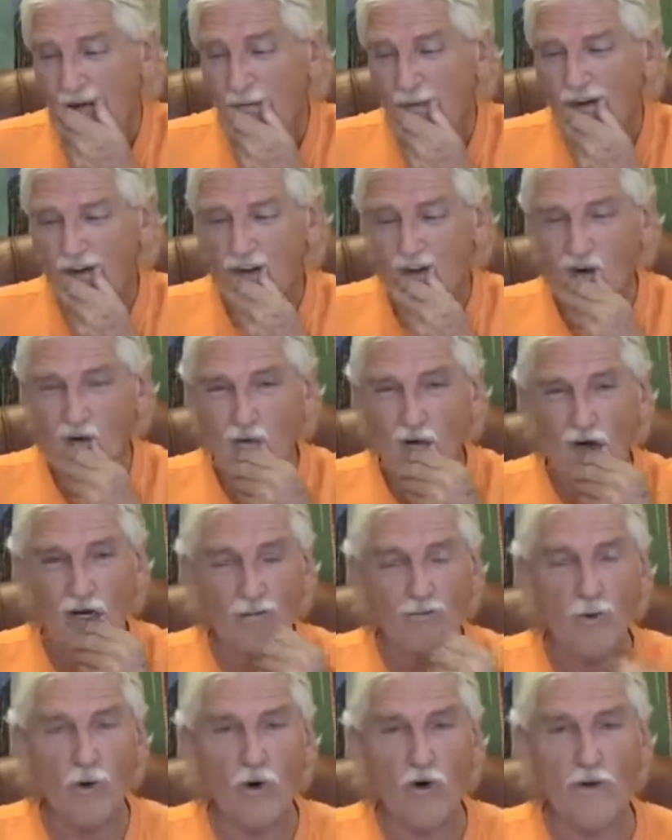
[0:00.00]
When you
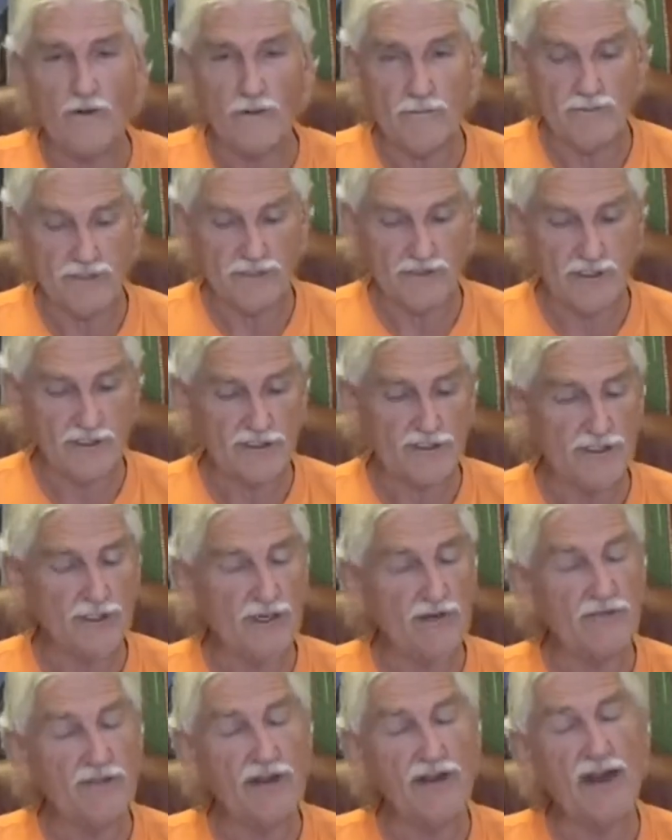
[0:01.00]
work more in the
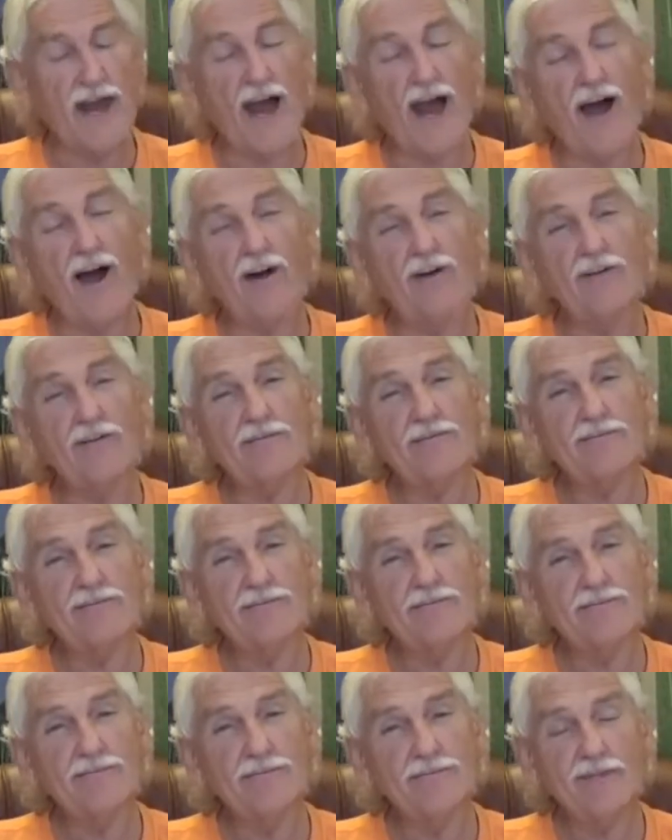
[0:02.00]
position of the now,
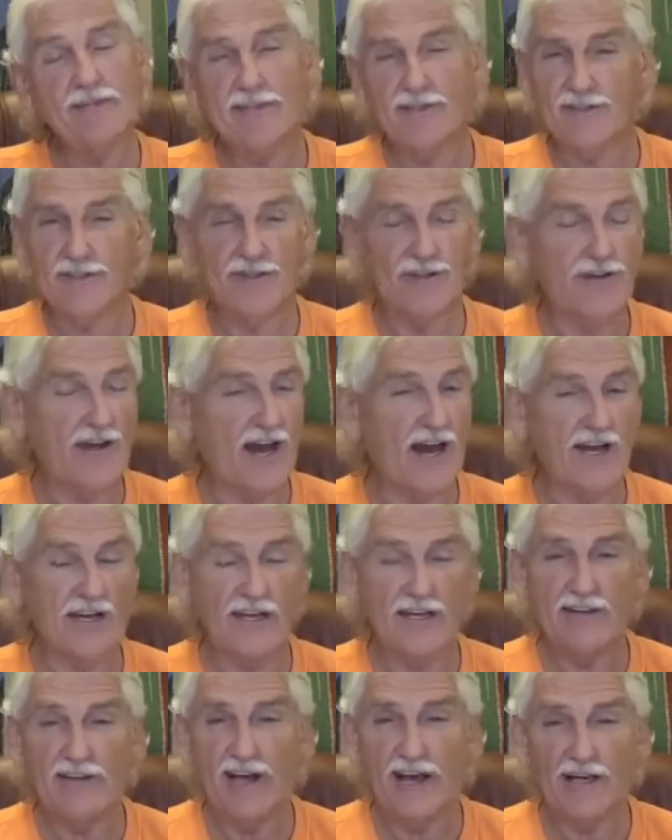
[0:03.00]
you're not
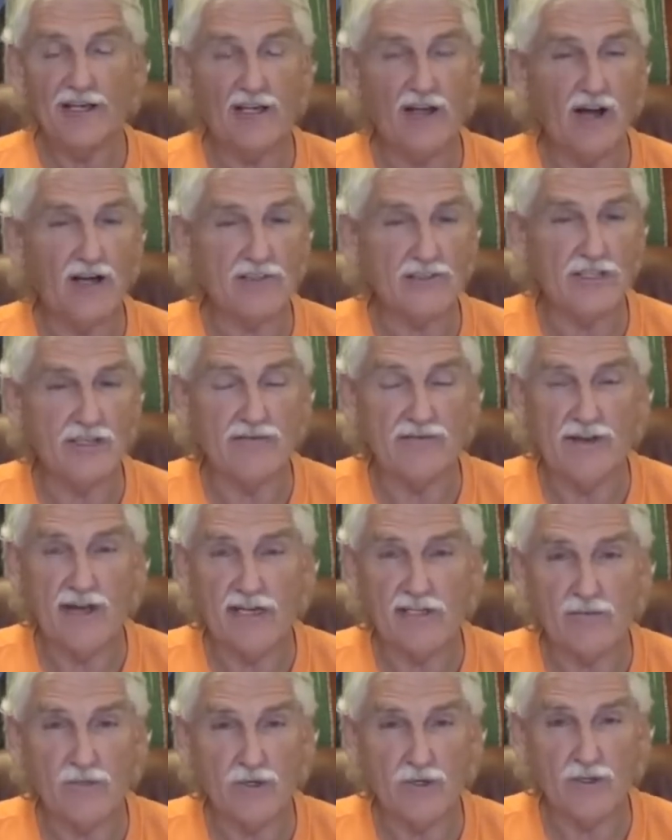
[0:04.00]
in that cause and
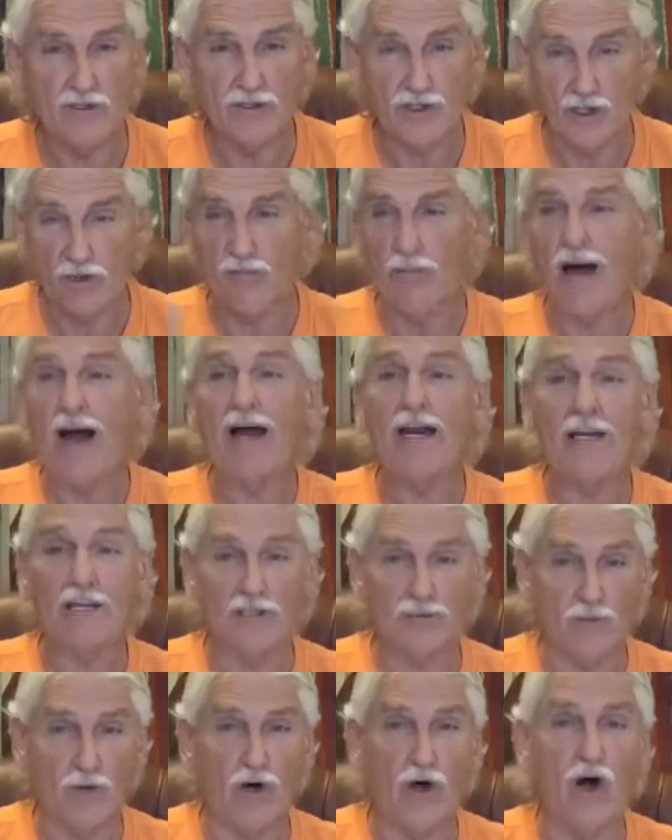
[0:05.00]
effect world. Your
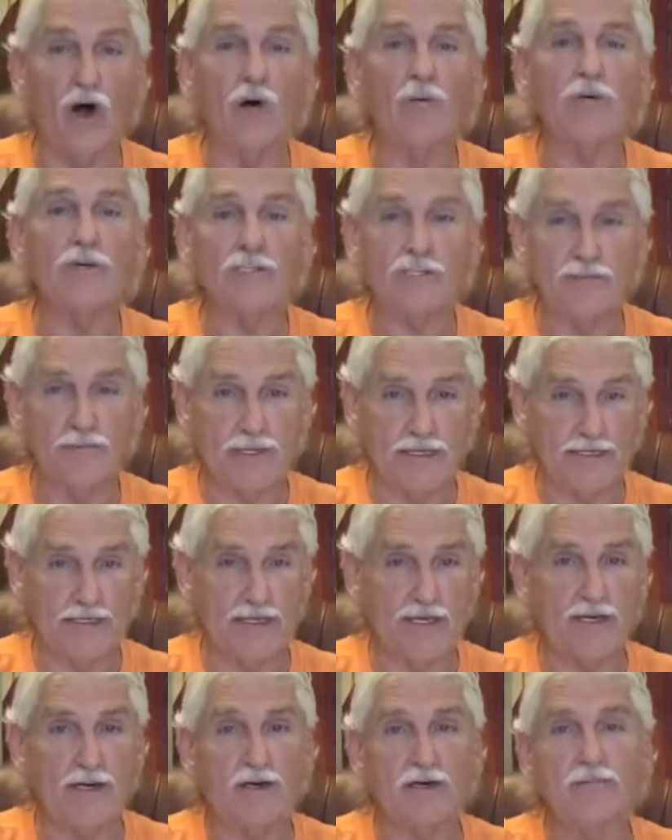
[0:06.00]
bodies will always be
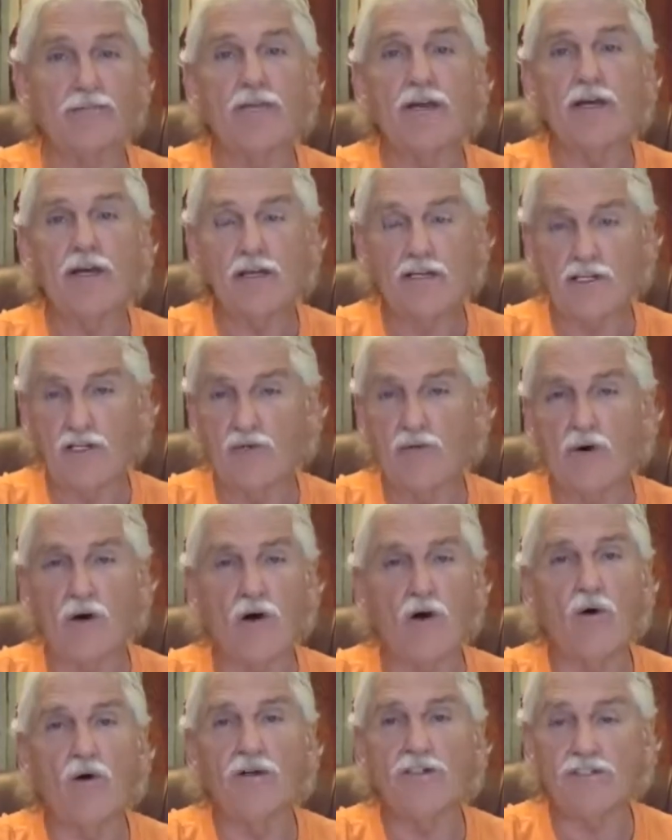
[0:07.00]
there. You will
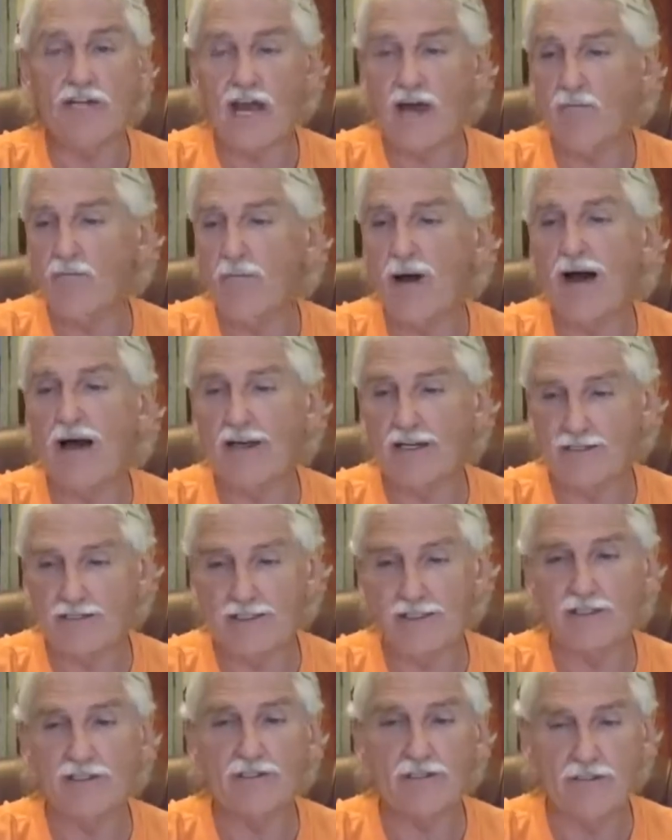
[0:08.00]
always have
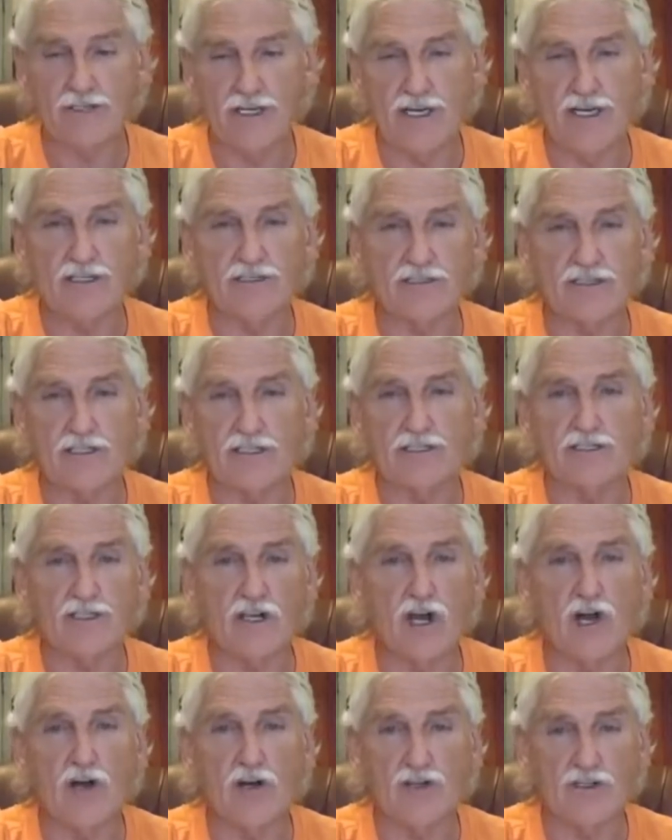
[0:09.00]
bodies in creation as
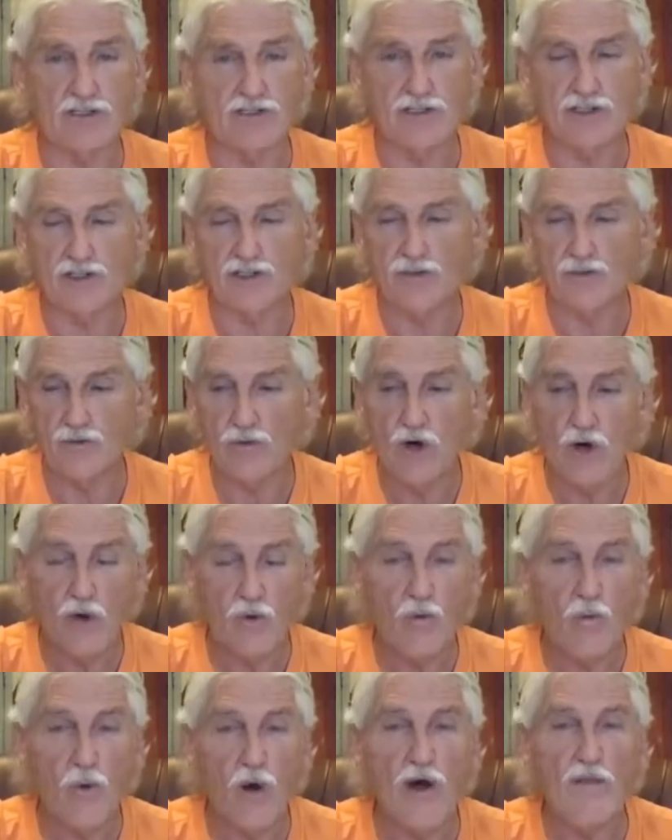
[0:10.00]
long as you
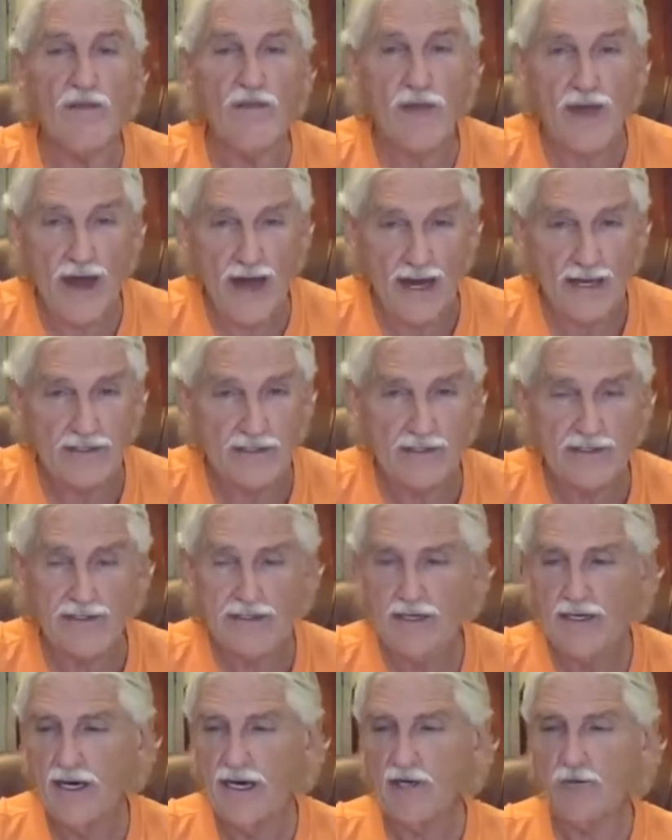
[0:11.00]
want that
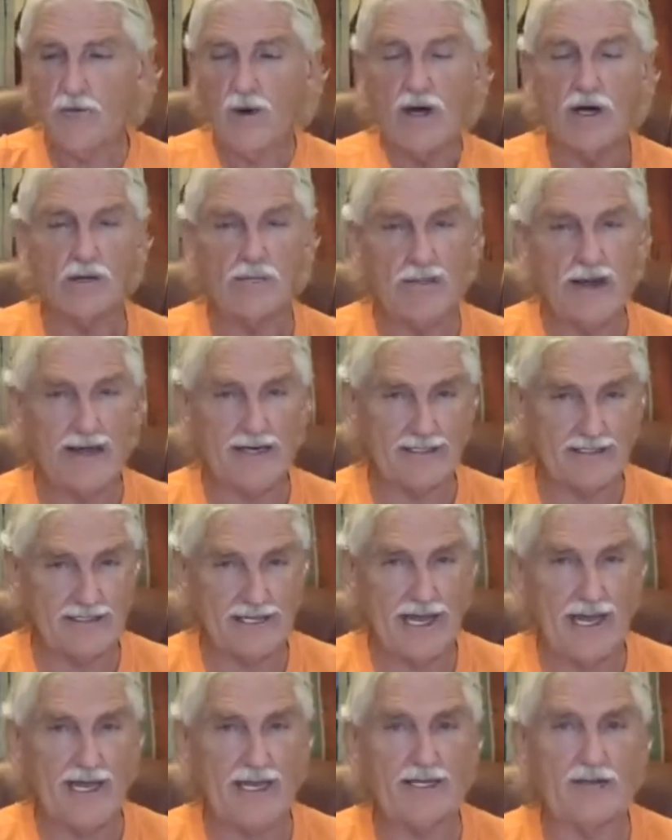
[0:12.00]
and want to
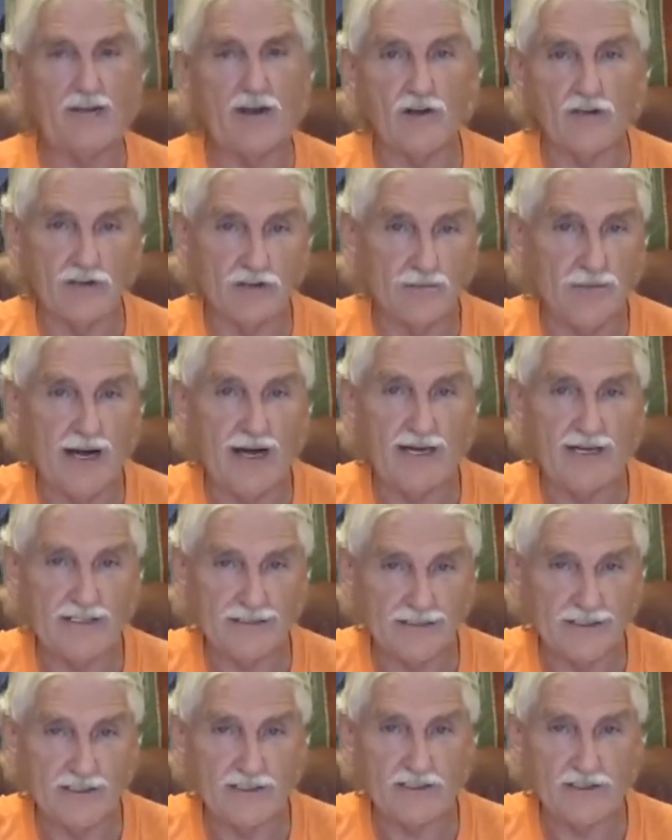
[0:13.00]
maintain those
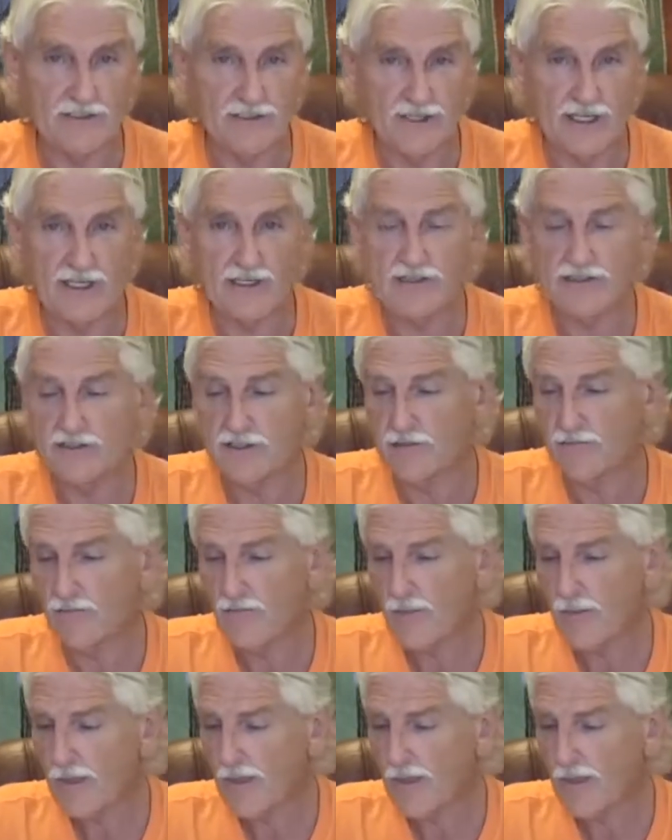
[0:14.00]
bodies in creation.